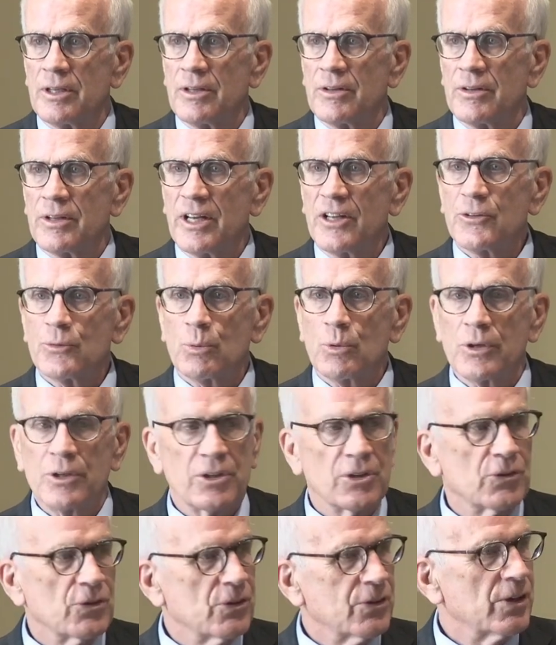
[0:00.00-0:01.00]
That's where
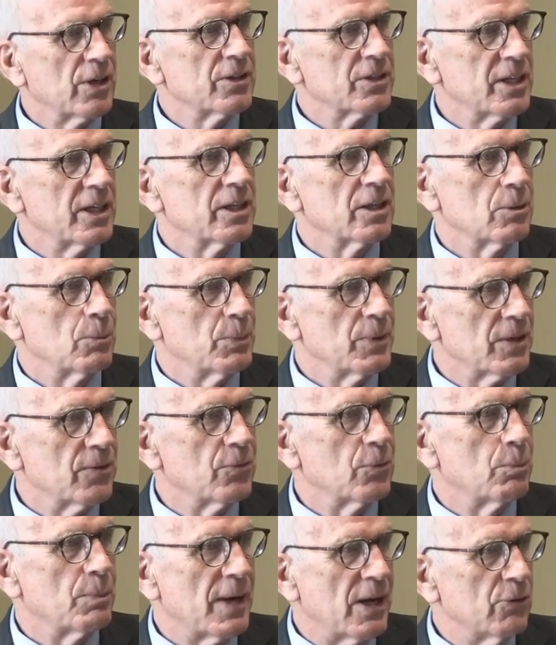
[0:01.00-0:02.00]
you start getting a bit of
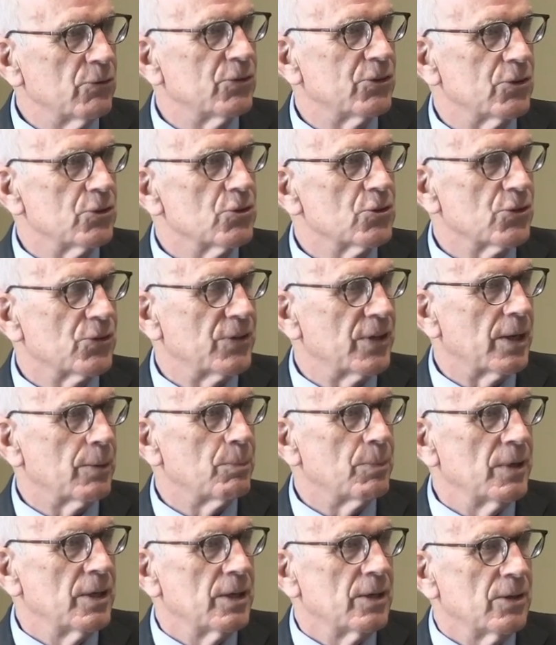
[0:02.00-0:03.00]
a bounce in your
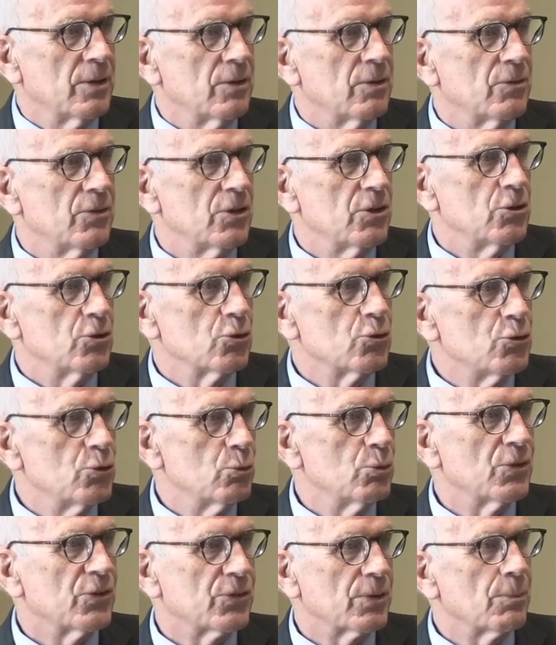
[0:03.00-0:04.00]
step, that you're
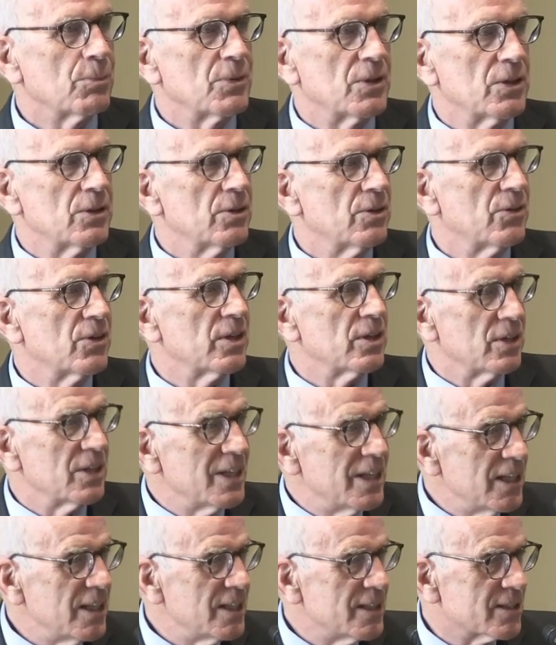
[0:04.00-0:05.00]
doing something that
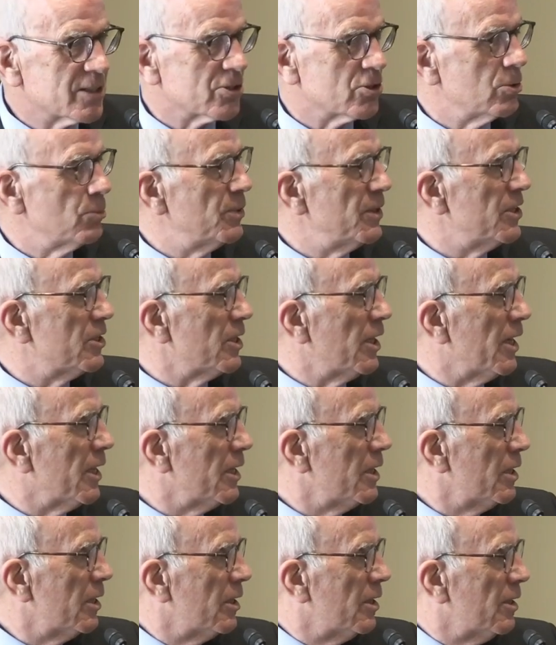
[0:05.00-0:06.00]
needs to be
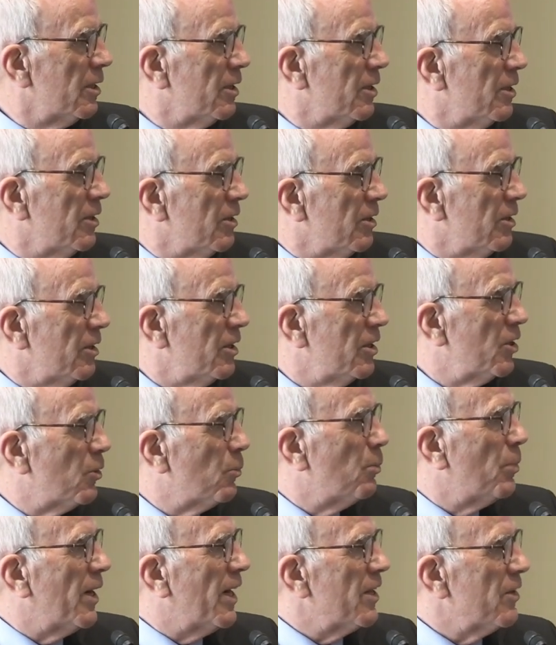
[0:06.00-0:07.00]
done,
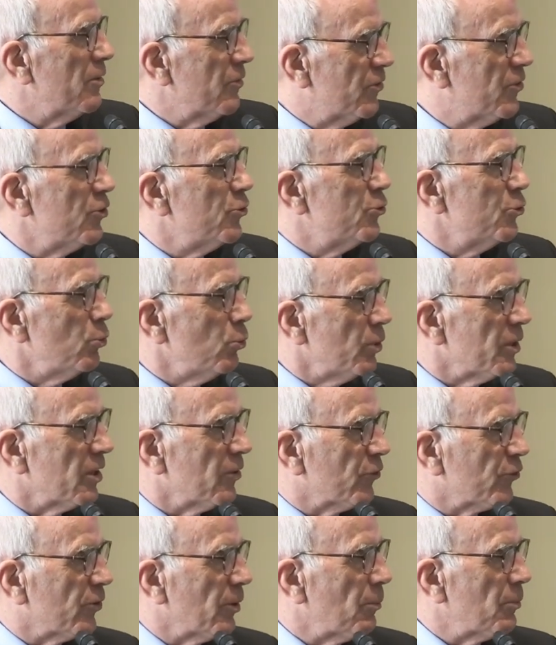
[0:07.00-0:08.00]
and by the doing
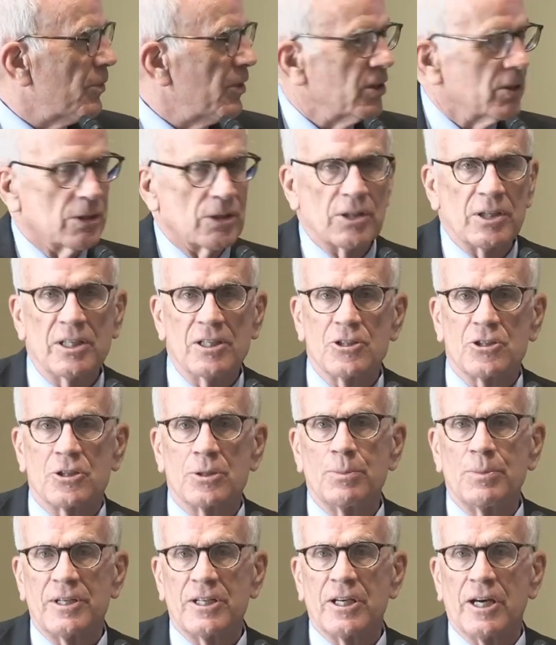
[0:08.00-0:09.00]
of something that needs to
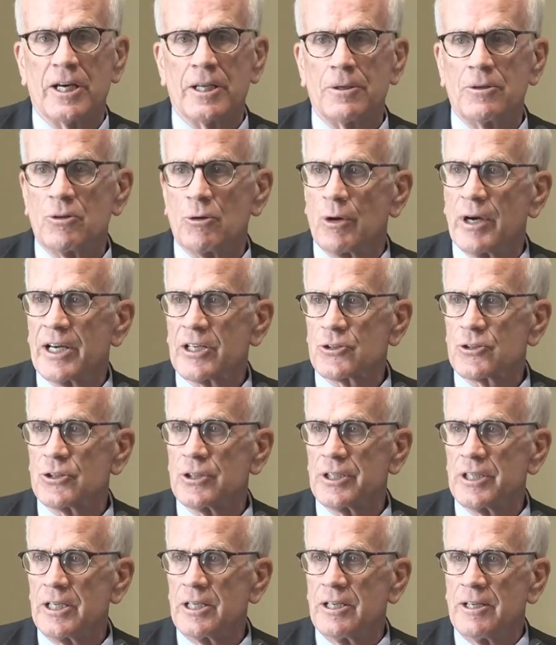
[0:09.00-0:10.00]
be done, you're
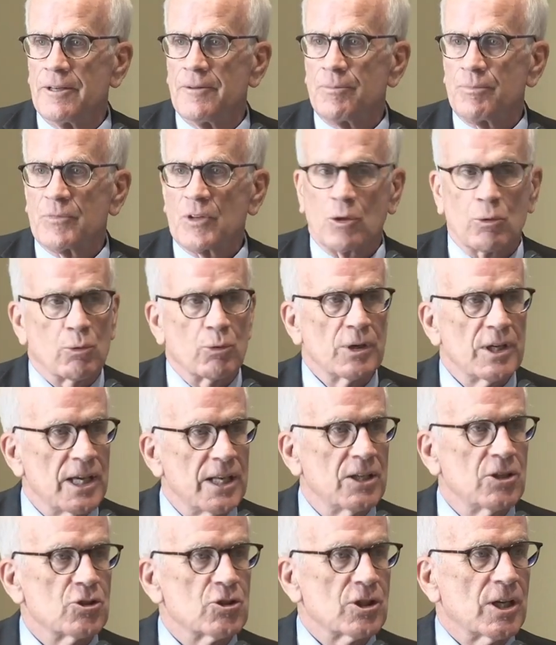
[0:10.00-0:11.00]
actually
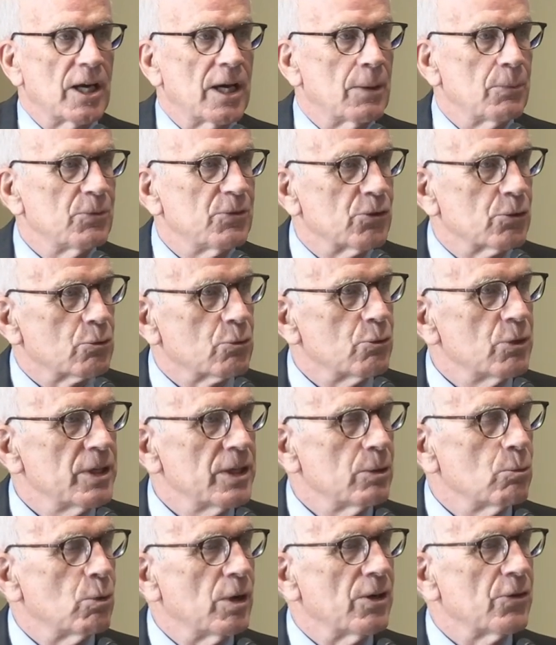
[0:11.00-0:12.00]
creating jobs, you're
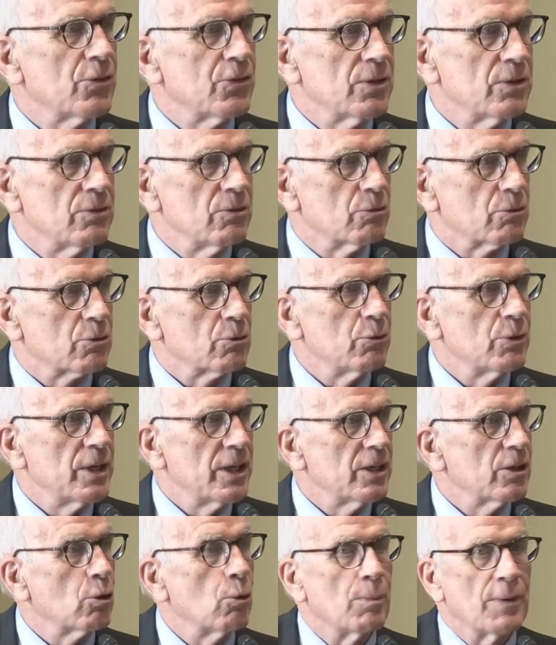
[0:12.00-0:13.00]
creating wealth, and you're
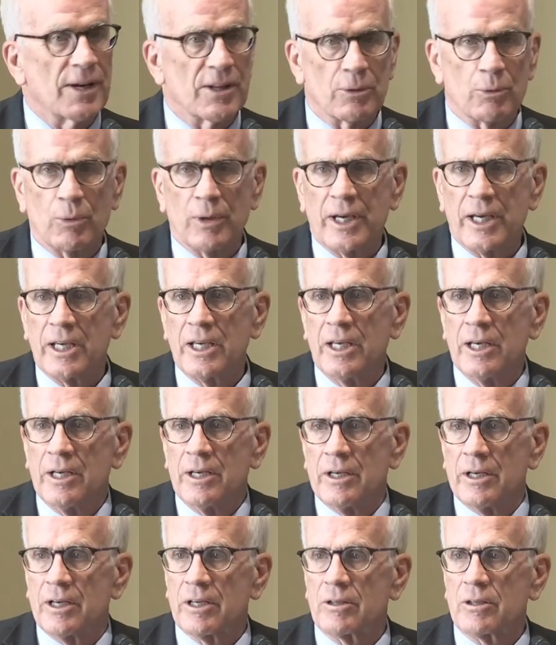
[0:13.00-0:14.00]
creating, oh, by the way,
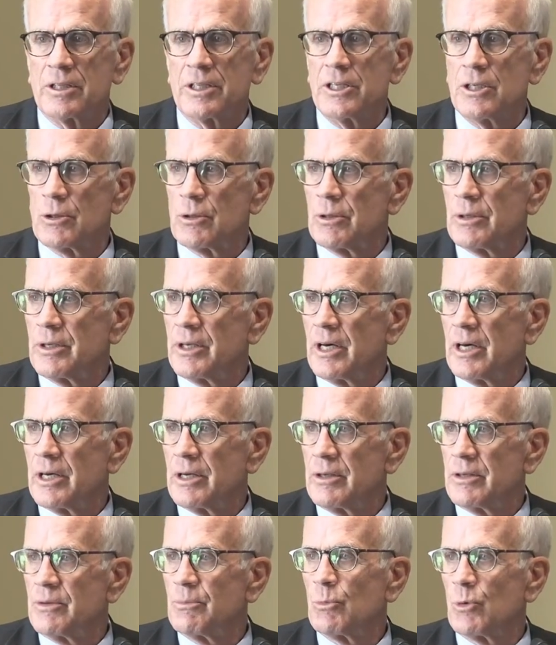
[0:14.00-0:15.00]
a cleaner
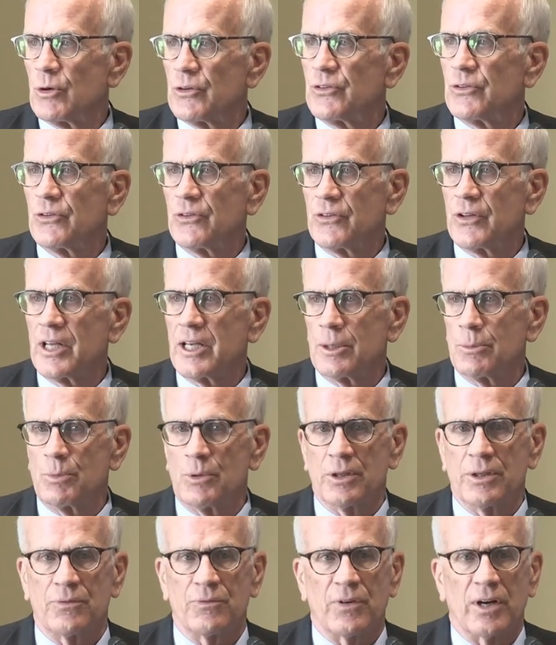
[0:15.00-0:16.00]
uh, and more
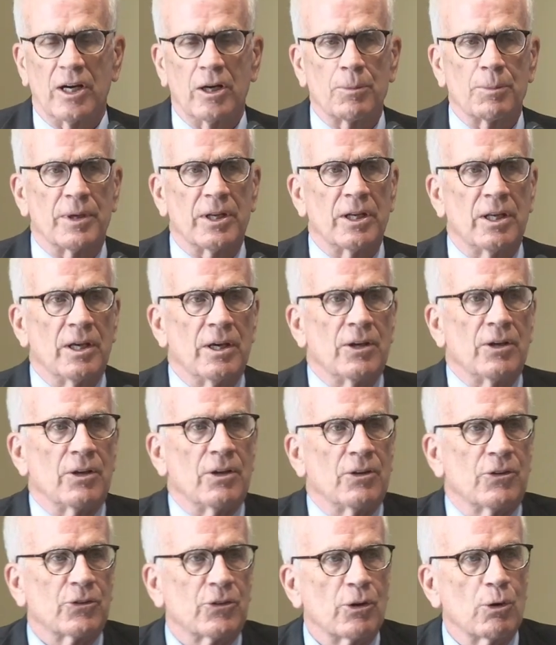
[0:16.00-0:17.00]
sustainable environment.
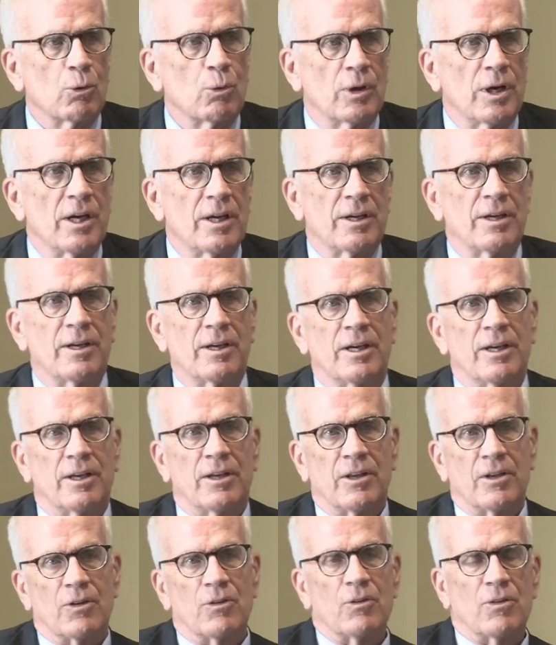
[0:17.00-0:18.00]
So
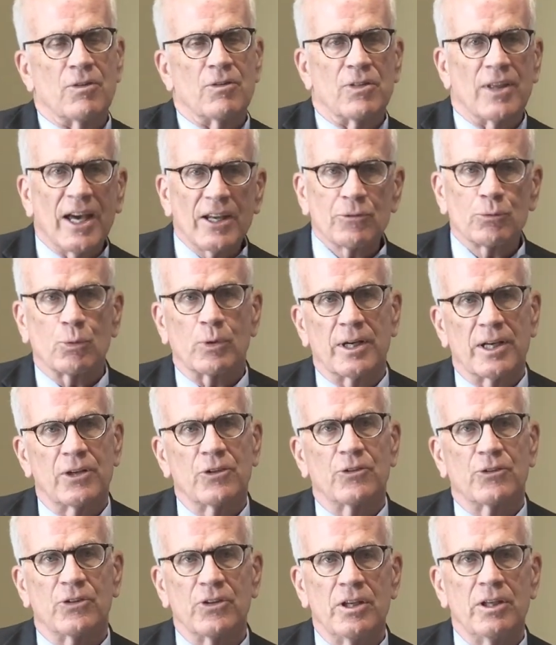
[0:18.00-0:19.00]
that's what I
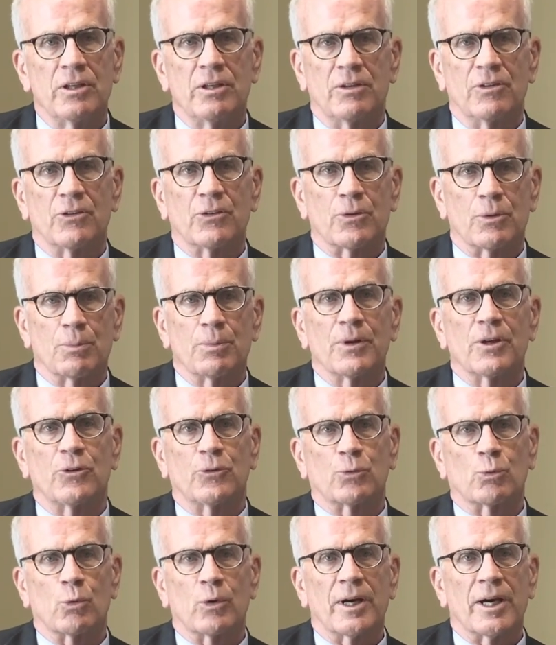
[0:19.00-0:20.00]
see is the
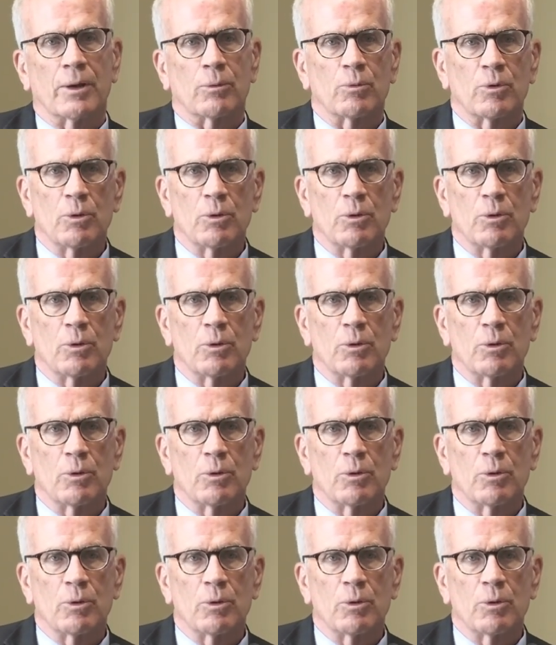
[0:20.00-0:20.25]
place we're at.